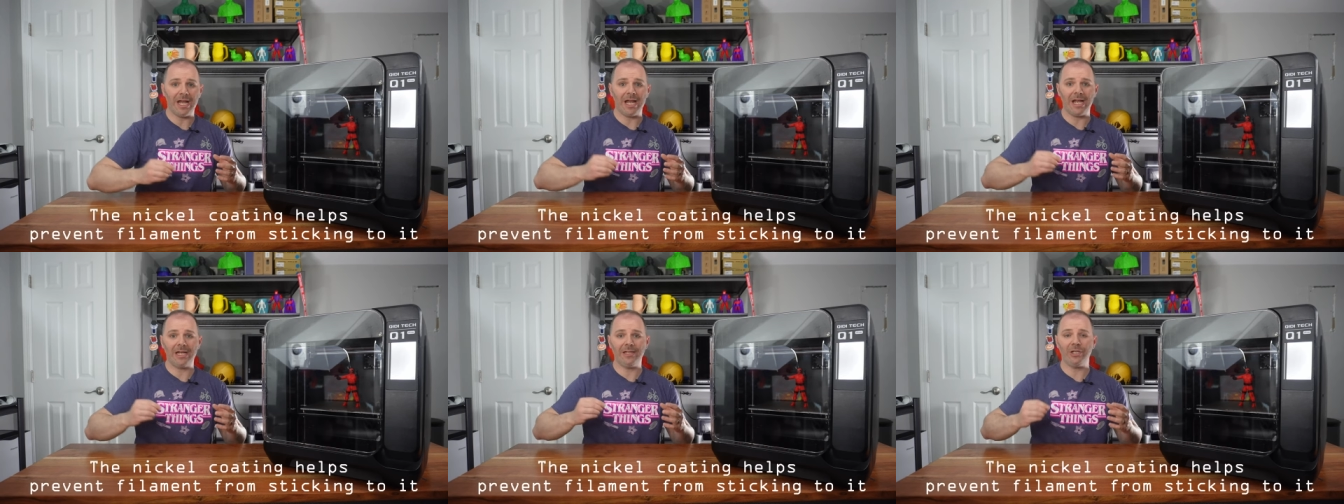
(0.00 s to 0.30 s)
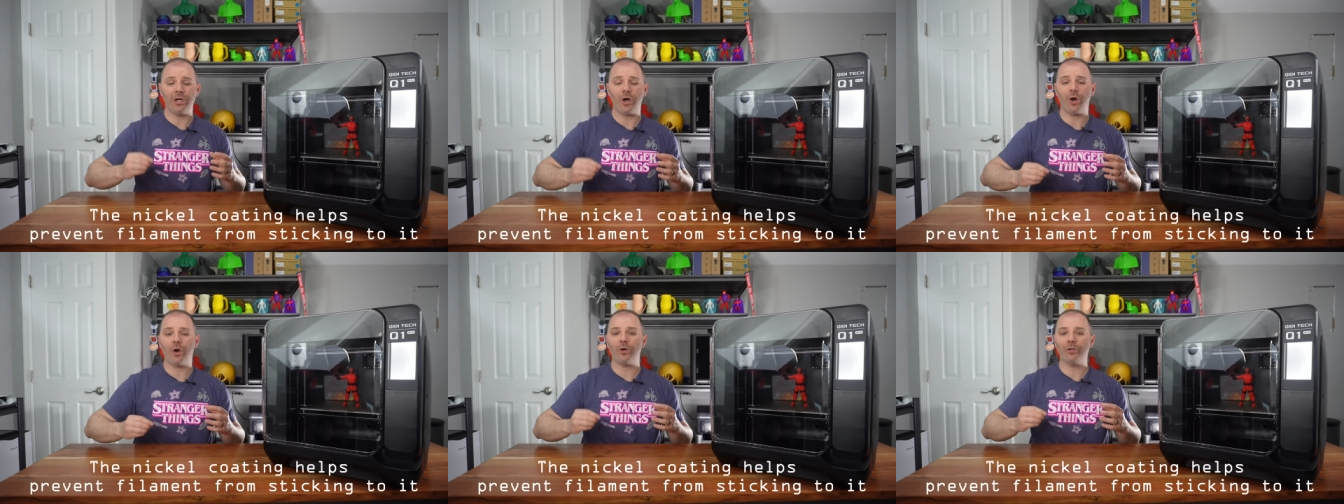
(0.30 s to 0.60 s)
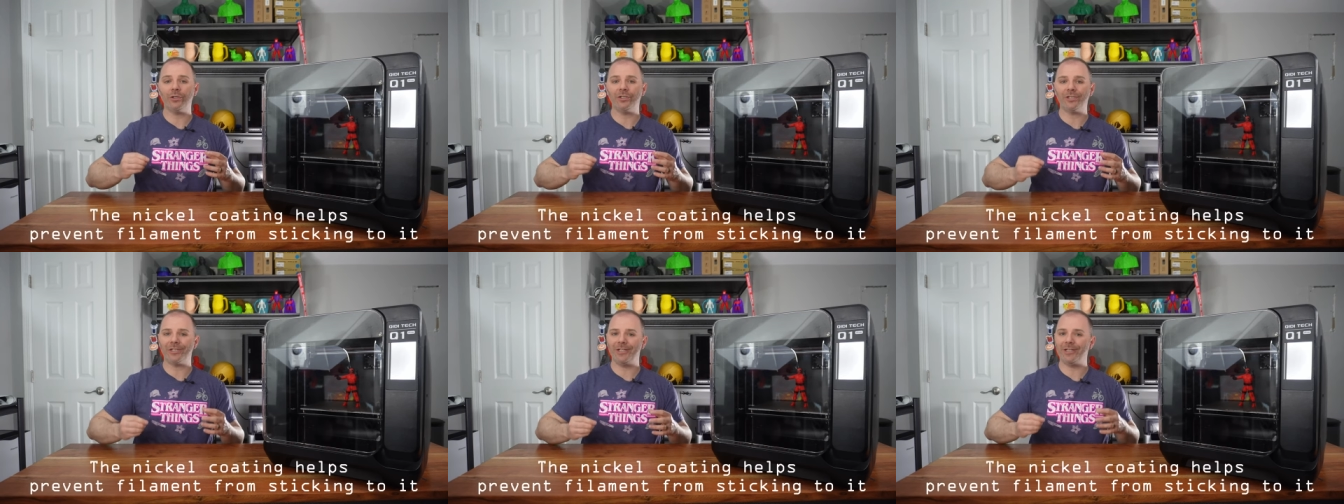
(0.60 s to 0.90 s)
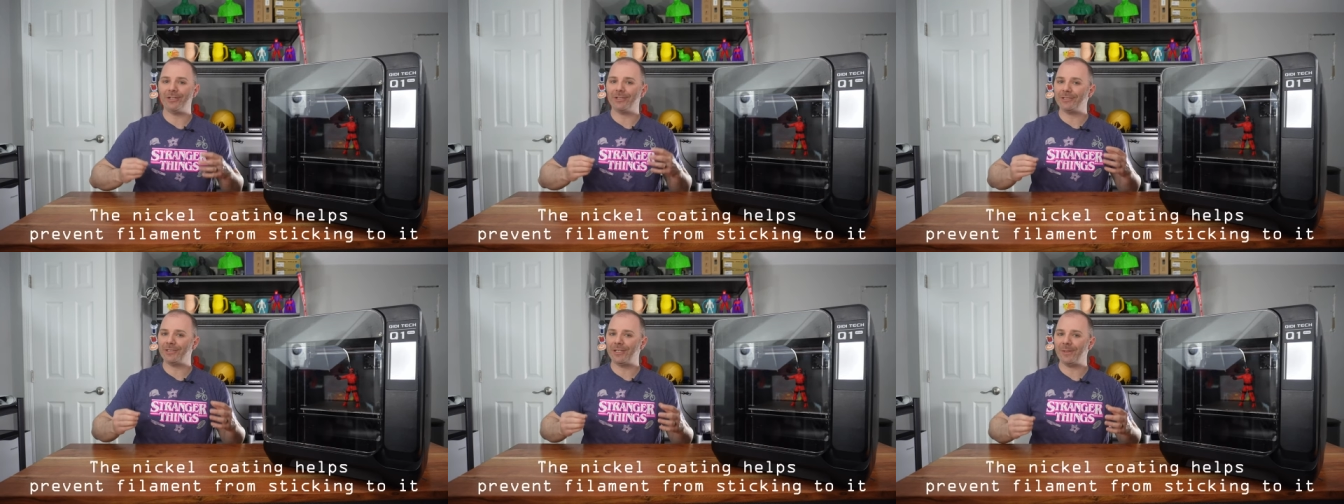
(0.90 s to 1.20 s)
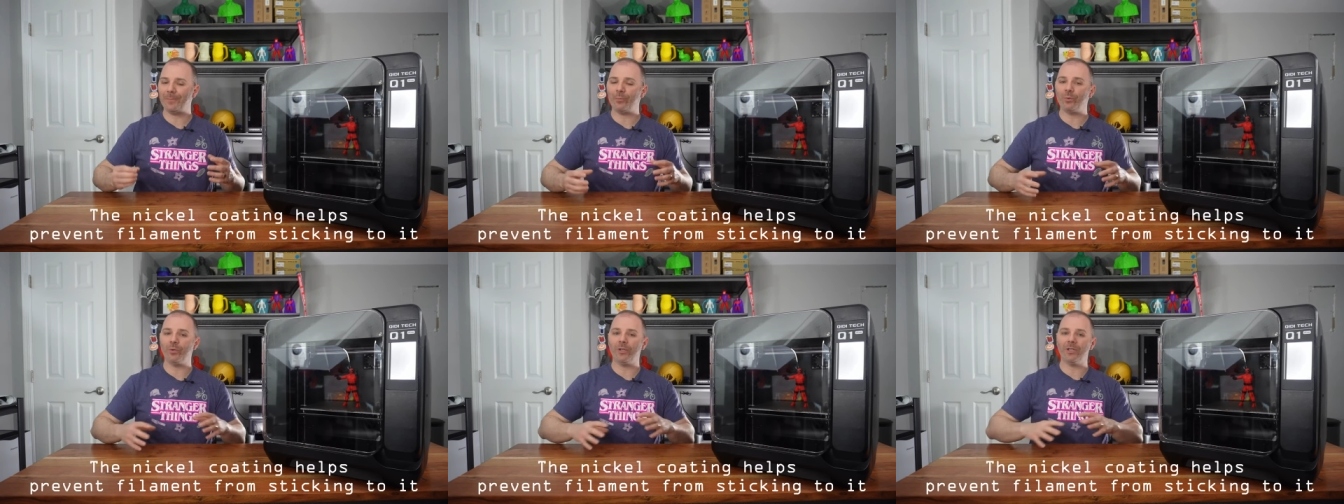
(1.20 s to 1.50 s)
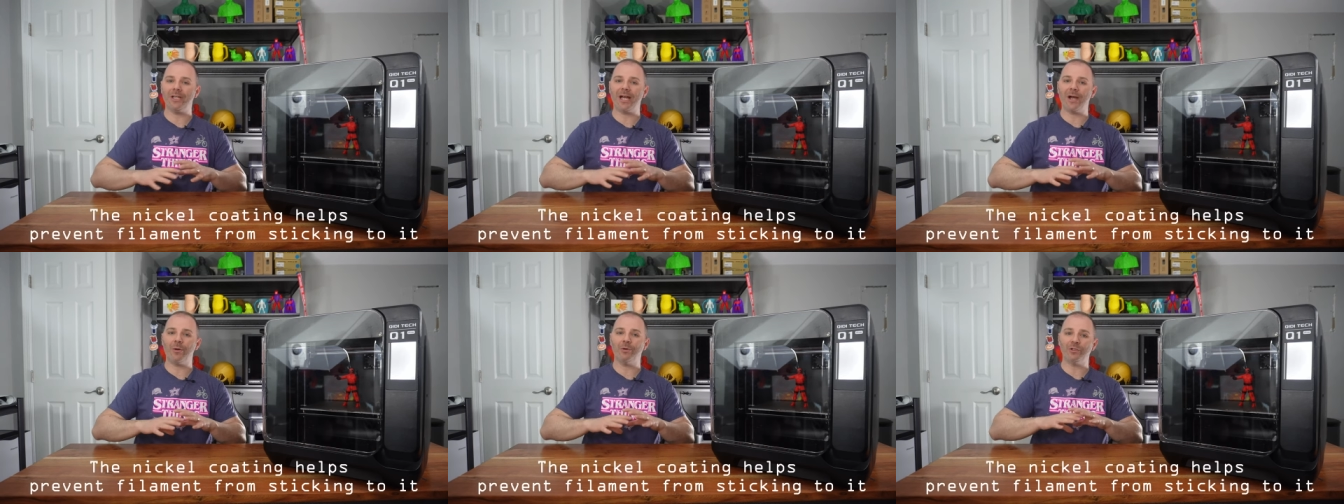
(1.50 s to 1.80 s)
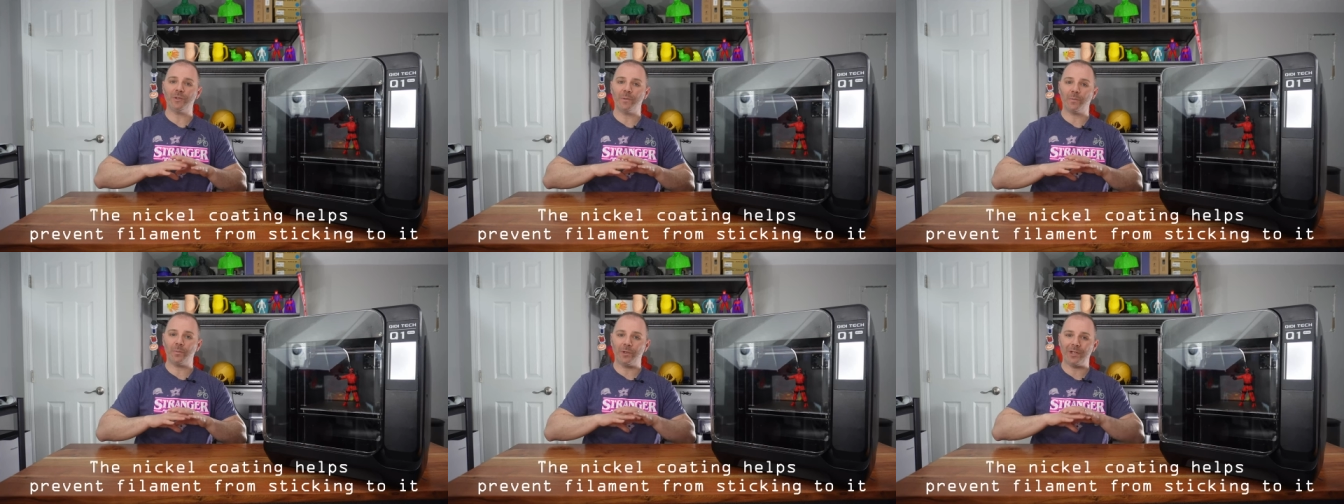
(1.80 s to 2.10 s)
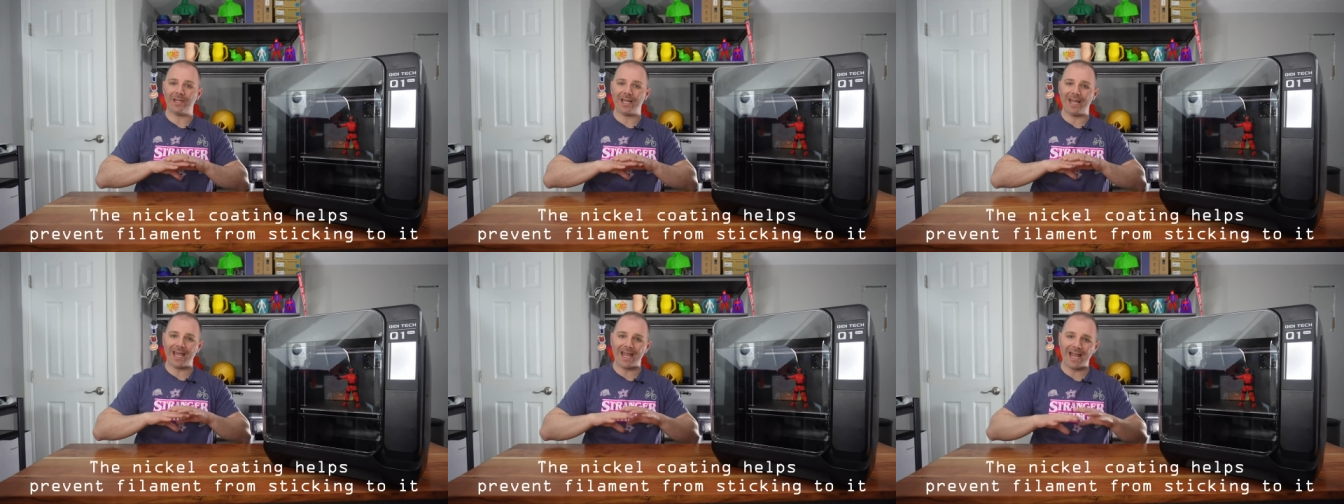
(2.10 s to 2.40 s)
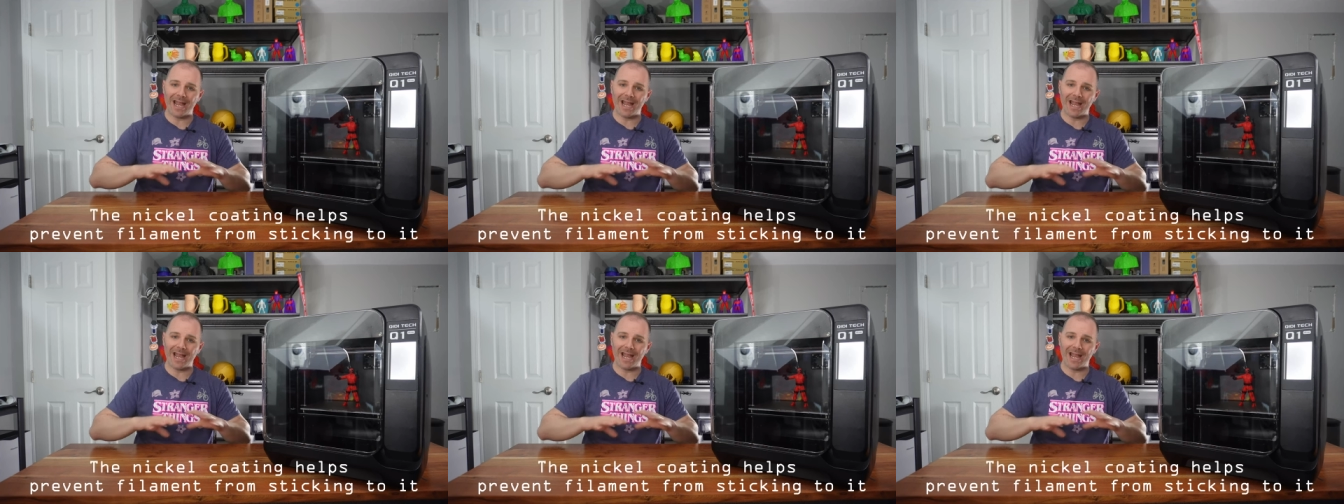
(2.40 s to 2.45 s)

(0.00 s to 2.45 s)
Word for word: and the hardened steel tip will allow us to print